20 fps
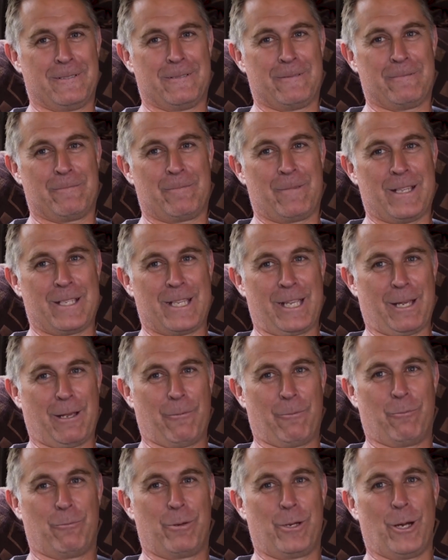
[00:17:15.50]
It's like
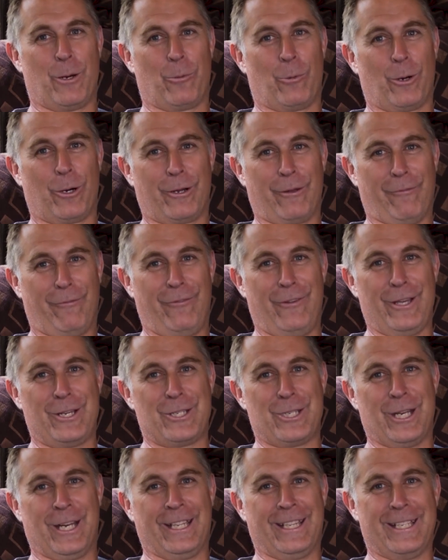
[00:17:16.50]
a pure work of
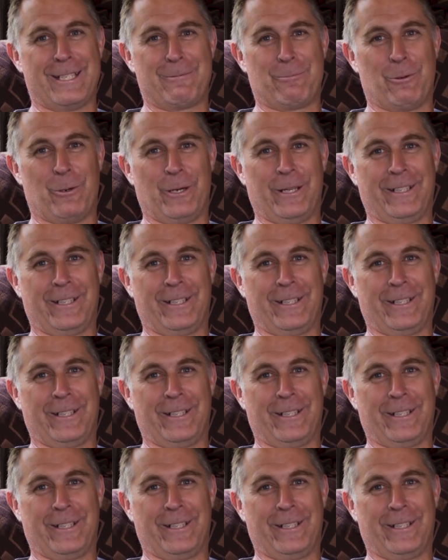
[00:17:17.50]
fiction at this point.